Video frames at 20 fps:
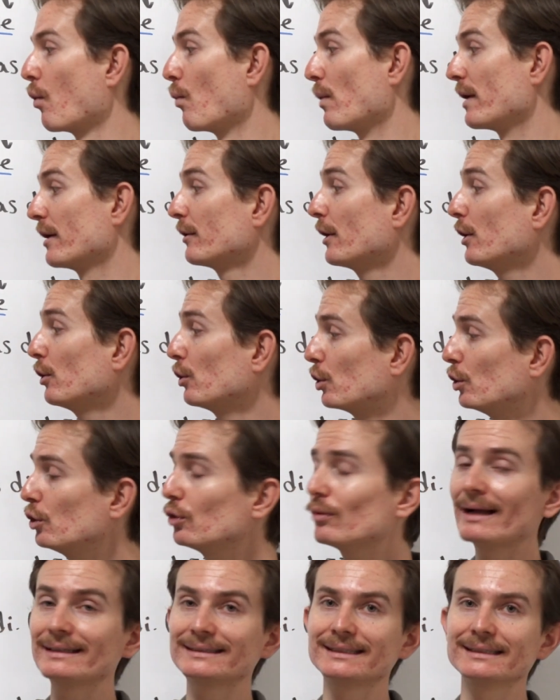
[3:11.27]
We don't know
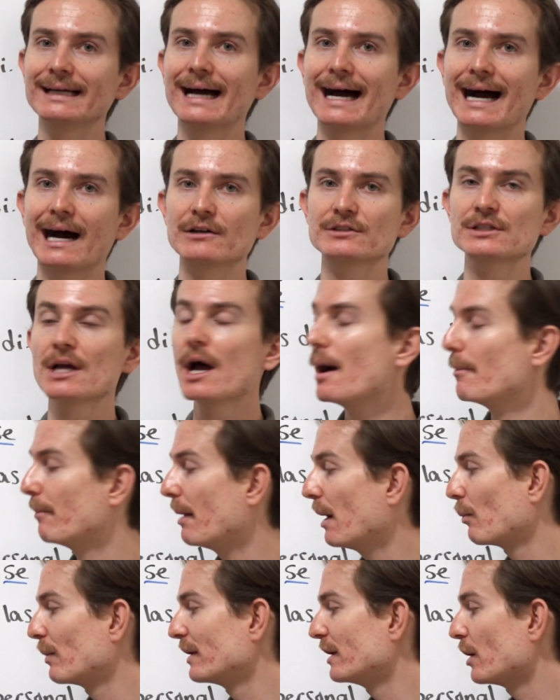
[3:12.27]
who rented the house,
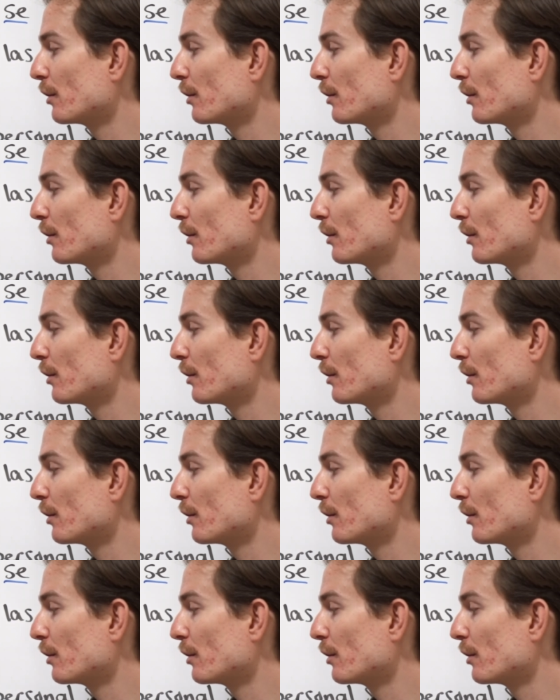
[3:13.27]
but we